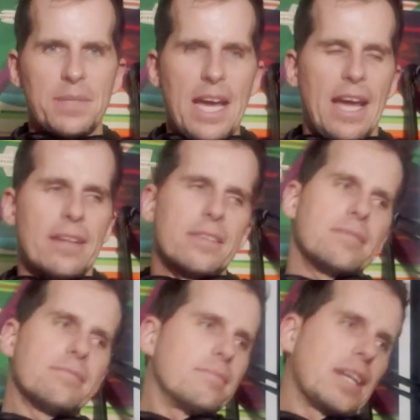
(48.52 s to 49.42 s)
died
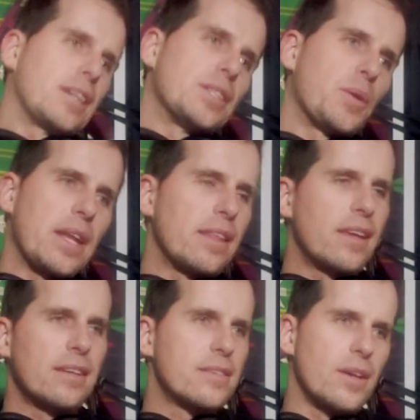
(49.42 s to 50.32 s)
and I couldn't do
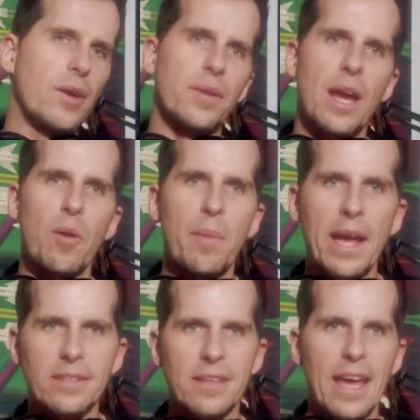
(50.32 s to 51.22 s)
anything. So now we're
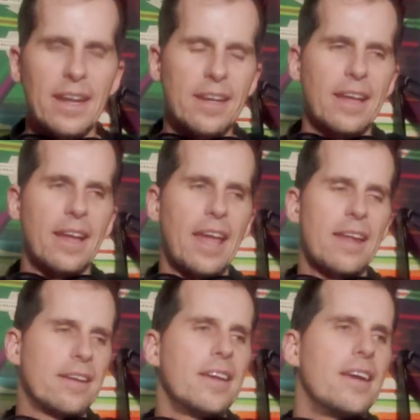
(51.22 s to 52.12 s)
back to editing
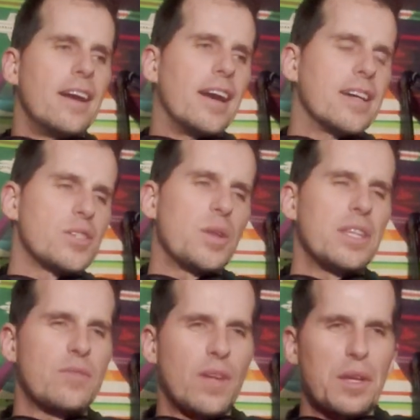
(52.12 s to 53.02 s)
again. So in
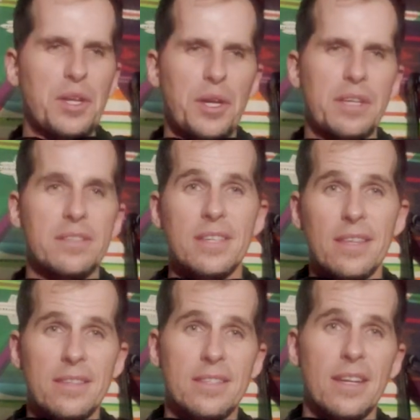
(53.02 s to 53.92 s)
this video, you're going to see
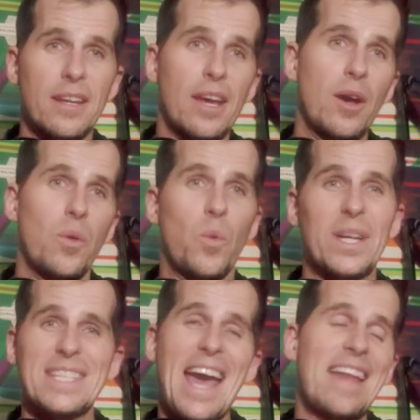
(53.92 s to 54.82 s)
the Citadel,
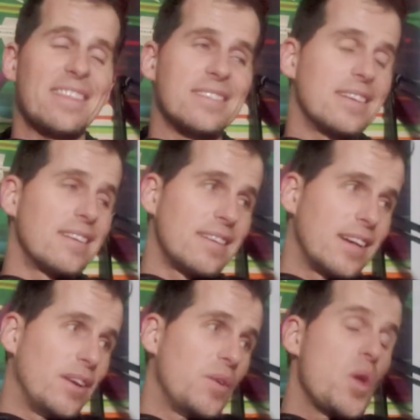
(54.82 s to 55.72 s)
what's at the
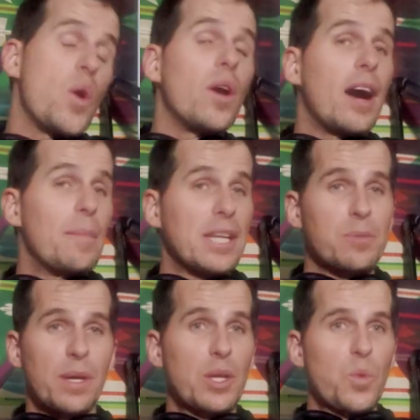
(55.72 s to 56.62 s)
Citadel. I'm going to
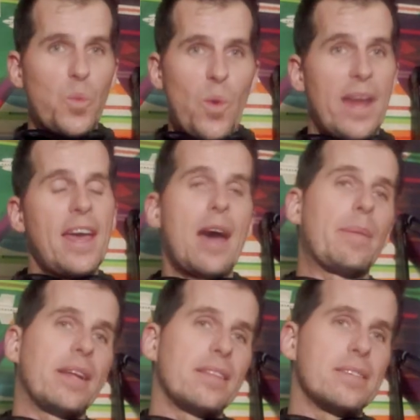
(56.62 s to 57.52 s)
explain to you what
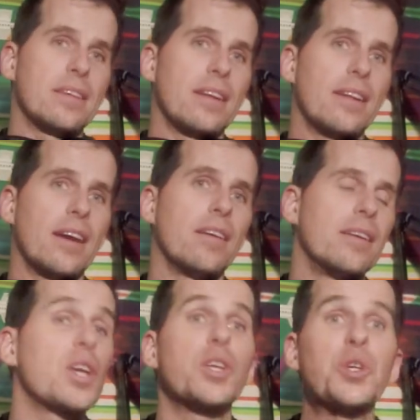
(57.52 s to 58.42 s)
happened at the
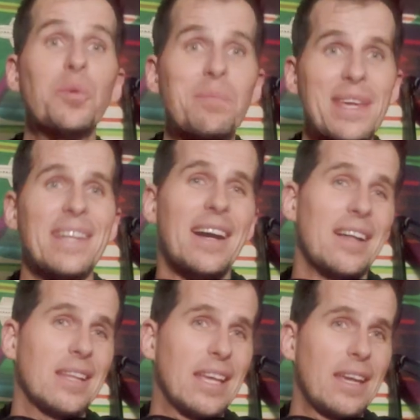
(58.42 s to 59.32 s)
Citadel. You'll meet
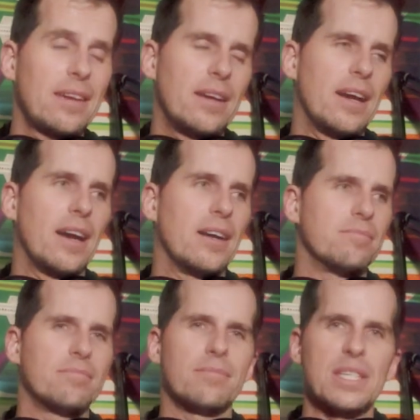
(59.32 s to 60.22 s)
Ali.
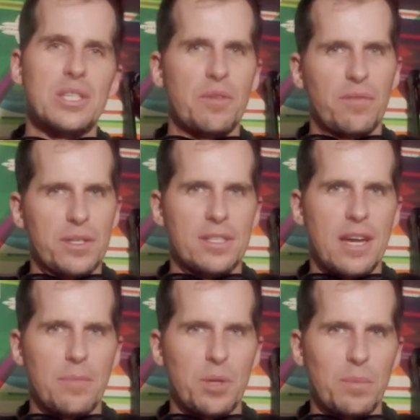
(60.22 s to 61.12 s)
This is the first
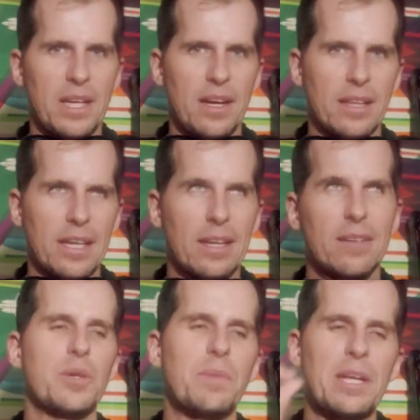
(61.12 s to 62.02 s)
time you'll meet Ali.
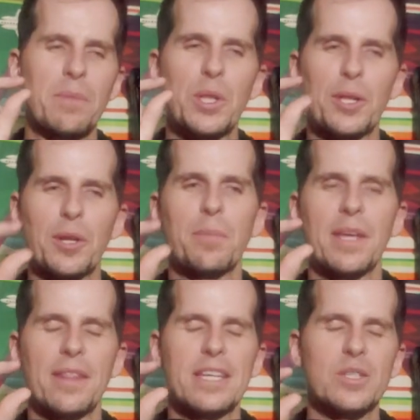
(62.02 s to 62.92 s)
You'll meet him a little
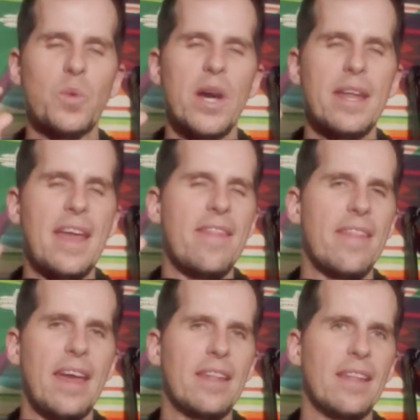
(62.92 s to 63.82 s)
bit in this one,
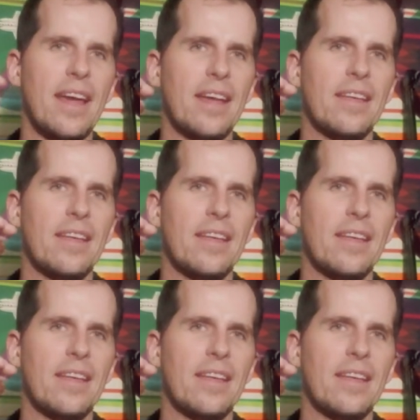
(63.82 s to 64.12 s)
and then